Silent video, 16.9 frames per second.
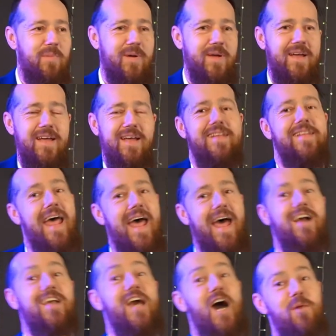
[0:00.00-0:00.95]
Now,
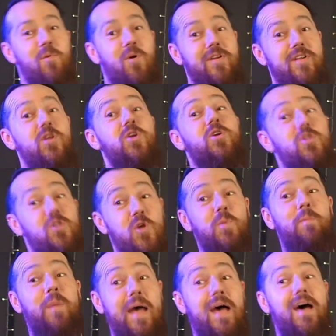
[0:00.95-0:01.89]
come on, you can do
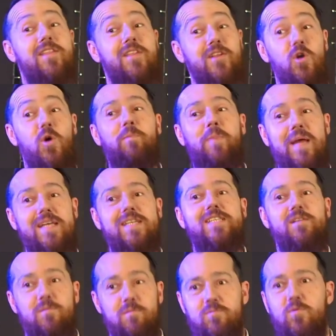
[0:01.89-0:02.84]
better than your best
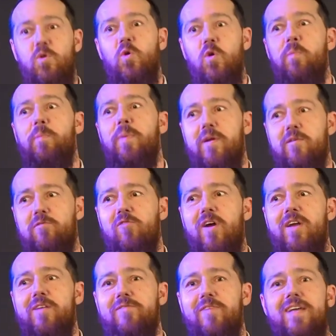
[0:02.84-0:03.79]
do not be afraid
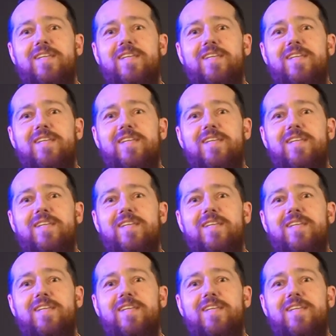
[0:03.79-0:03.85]
face.